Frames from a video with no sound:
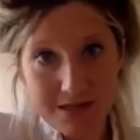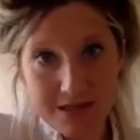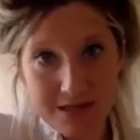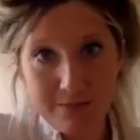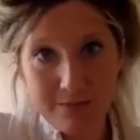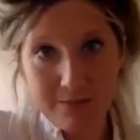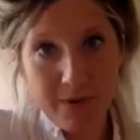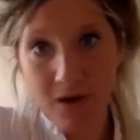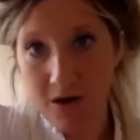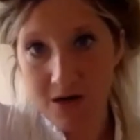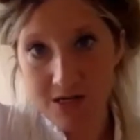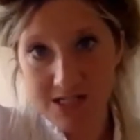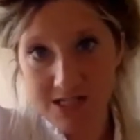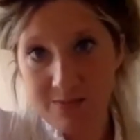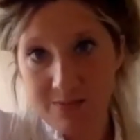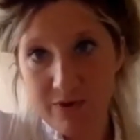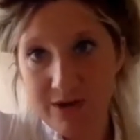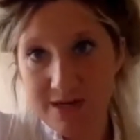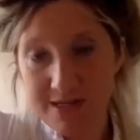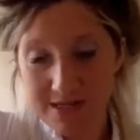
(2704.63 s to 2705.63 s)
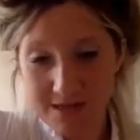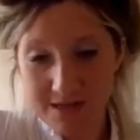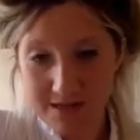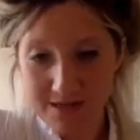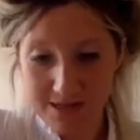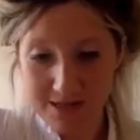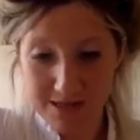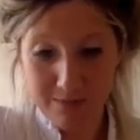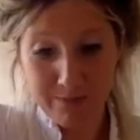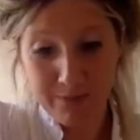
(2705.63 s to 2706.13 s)
and party
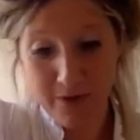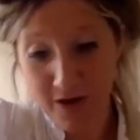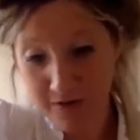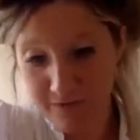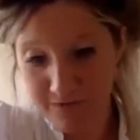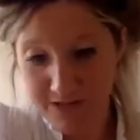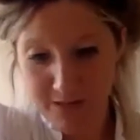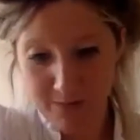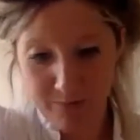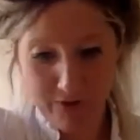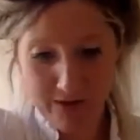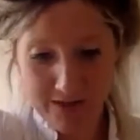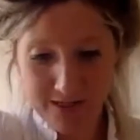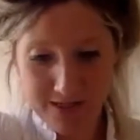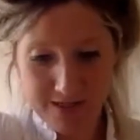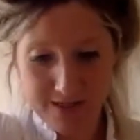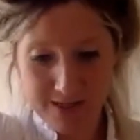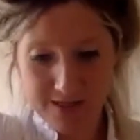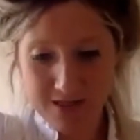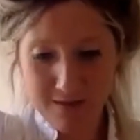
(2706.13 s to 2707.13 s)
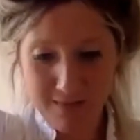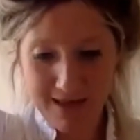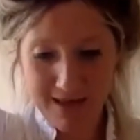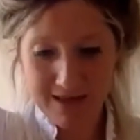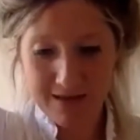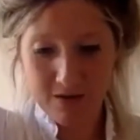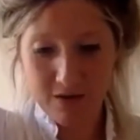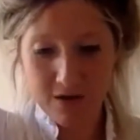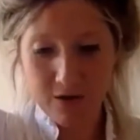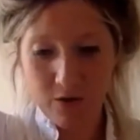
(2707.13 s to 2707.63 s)
presents and birthday presents. I
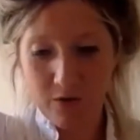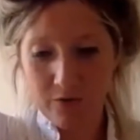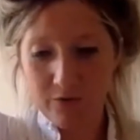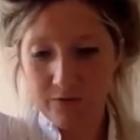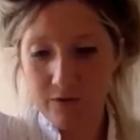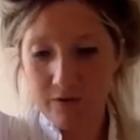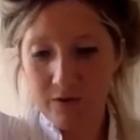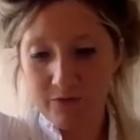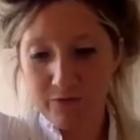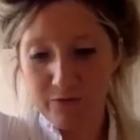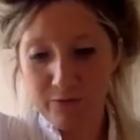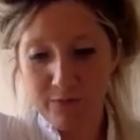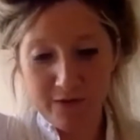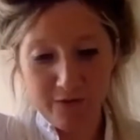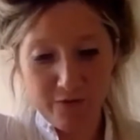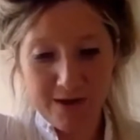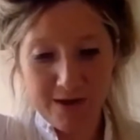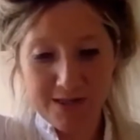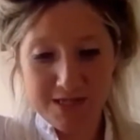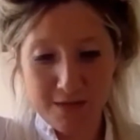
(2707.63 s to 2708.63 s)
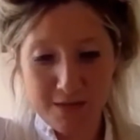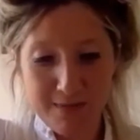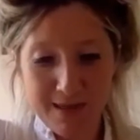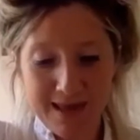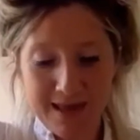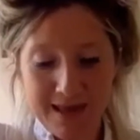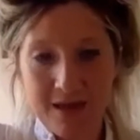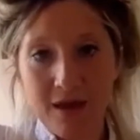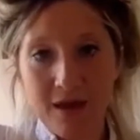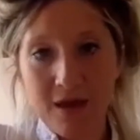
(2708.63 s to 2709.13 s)
make a lot for my friends.
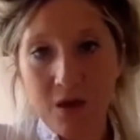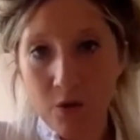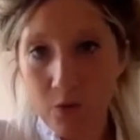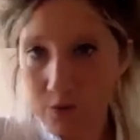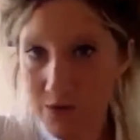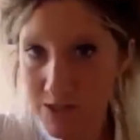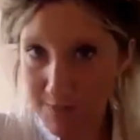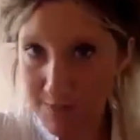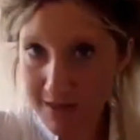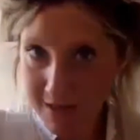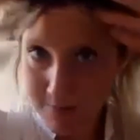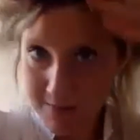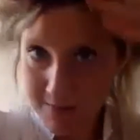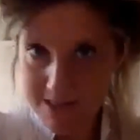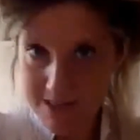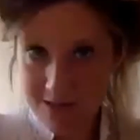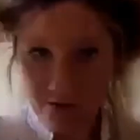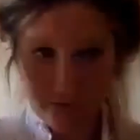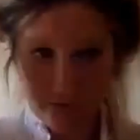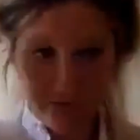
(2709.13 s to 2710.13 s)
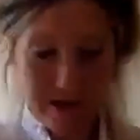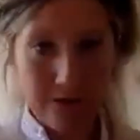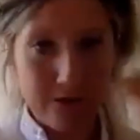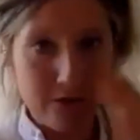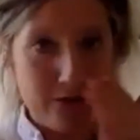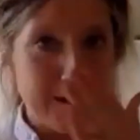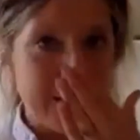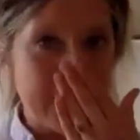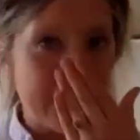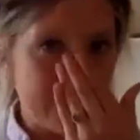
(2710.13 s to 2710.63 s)
Always make them a silk flower
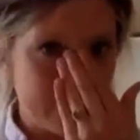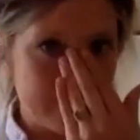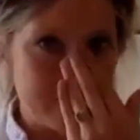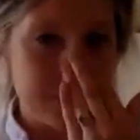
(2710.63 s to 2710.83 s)
crown